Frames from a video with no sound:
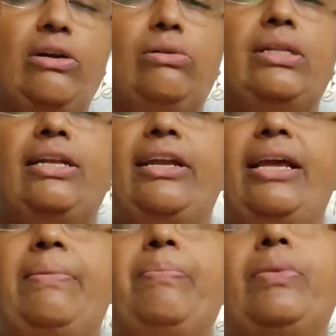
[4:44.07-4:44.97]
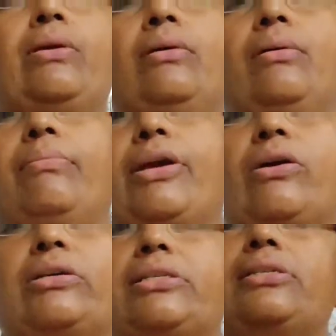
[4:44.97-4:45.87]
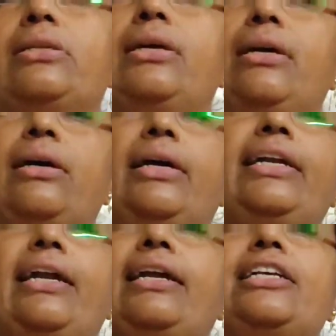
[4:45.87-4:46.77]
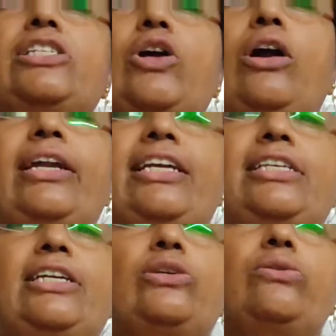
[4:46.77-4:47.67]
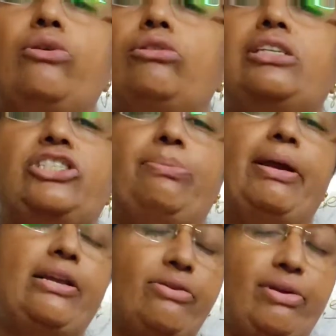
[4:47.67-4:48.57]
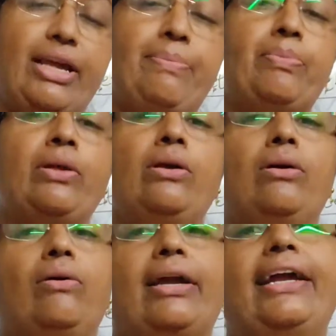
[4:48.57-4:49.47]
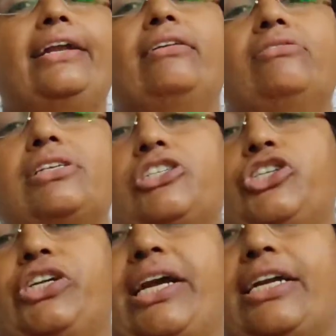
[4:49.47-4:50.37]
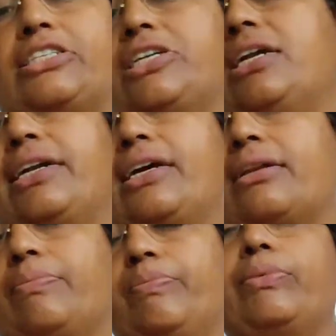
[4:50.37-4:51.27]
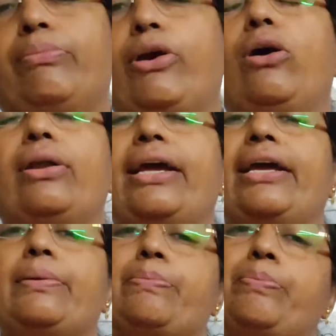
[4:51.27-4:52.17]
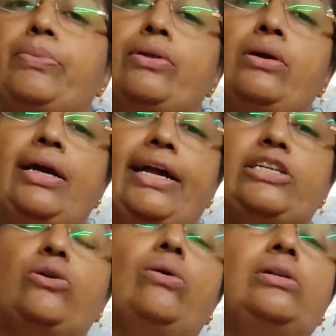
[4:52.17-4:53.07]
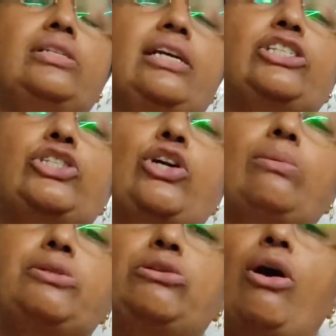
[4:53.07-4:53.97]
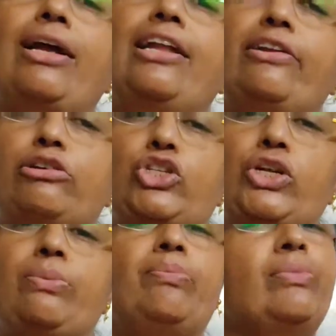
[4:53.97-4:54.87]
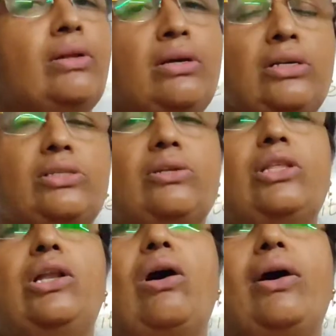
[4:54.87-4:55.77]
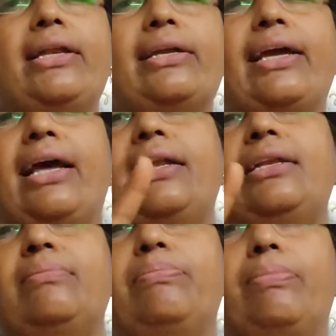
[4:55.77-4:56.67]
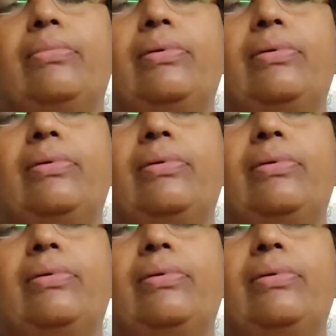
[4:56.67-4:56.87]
down the tree because it is not easy to grow such a big tree. Okay, it gives us shade, shelter, pure air. It stops soil erosion. So the lawyer can